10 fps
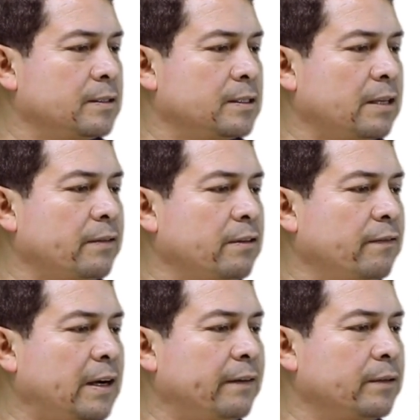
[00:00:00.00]

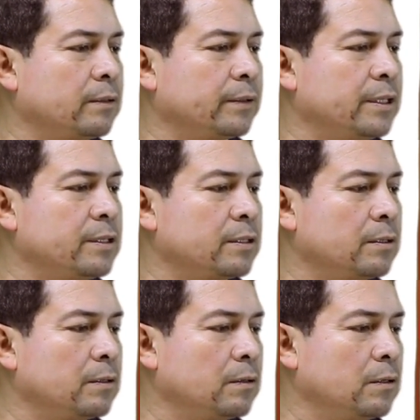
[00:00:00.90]
75
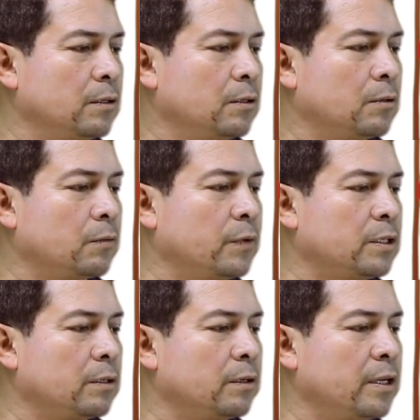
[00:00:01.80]
degrees
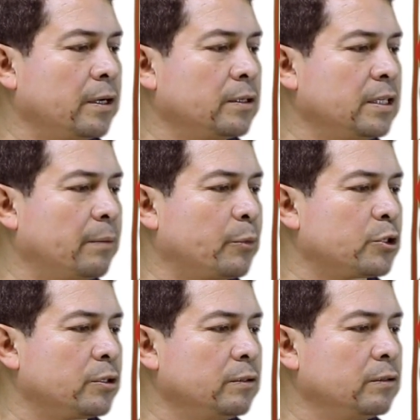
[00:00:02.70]
return air
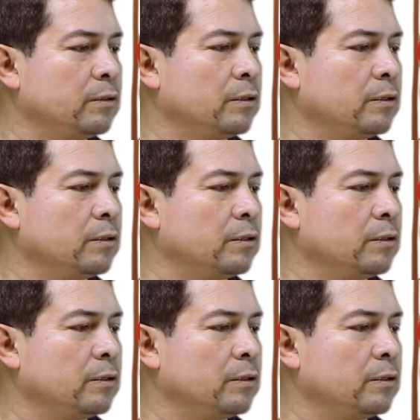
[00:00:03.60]
temperature